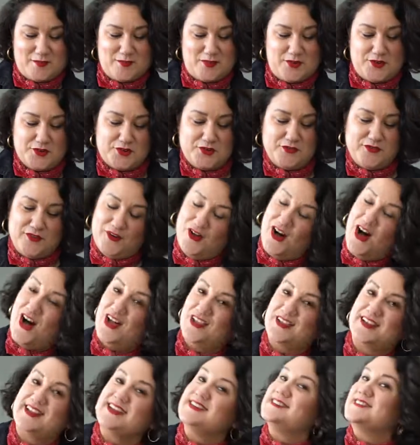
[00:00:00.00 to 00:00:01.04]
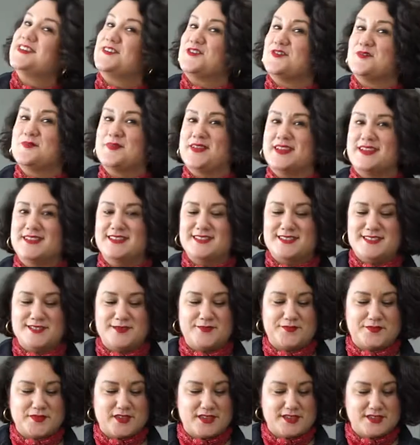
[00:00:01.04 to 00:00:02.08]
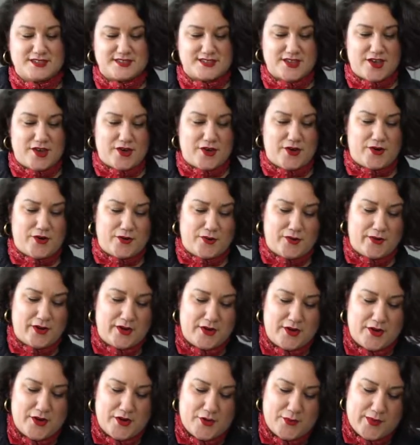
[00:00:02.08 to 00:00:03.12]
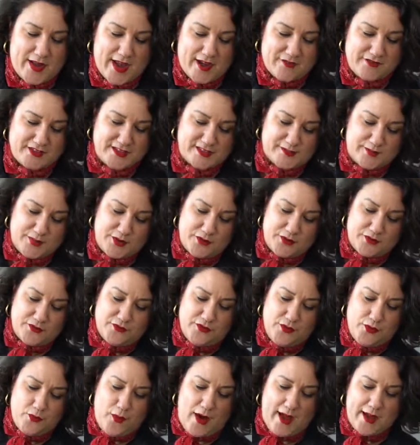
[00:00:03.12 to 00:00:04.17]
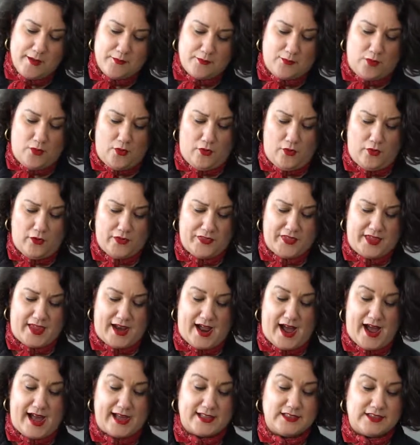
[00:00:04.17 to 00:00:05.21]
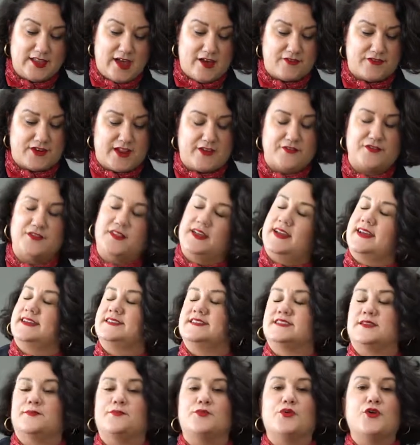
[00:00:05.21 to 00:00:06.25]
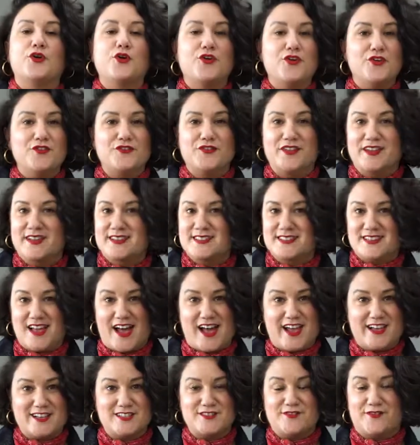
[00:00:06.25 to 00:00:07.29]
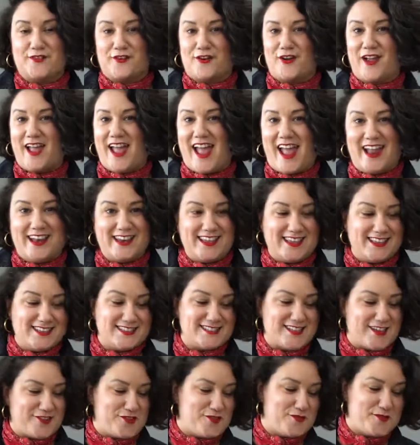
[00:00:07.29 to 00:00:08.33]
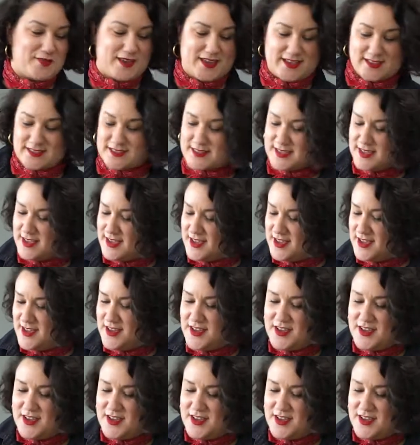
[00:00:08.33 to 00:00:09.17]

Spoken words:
a beautiful holiday centerpiece. So we have this beautiful white bowl that I love, and I feel like it's the perfect size for any centerpiece.